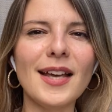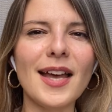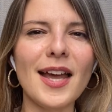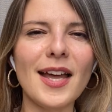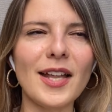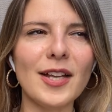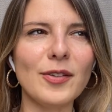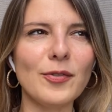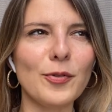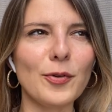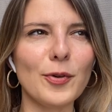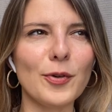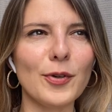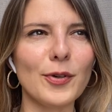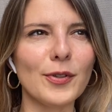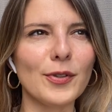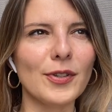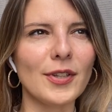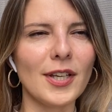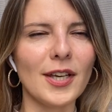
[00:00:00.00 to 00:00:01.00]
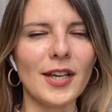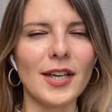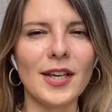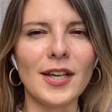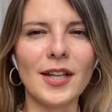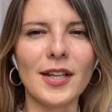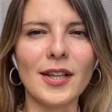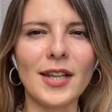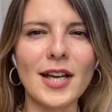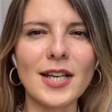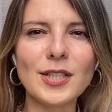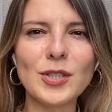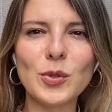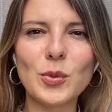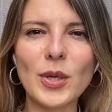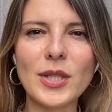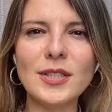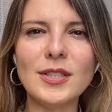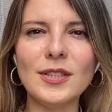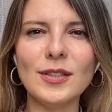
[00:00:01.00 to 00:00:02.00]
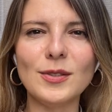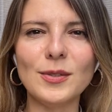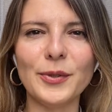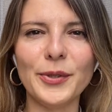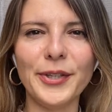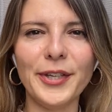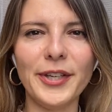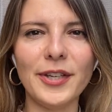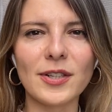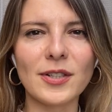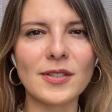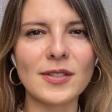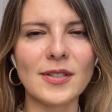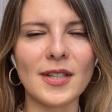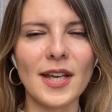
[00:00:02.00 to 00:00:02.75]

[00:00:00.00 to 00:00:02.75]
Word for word: And for the last 22 years,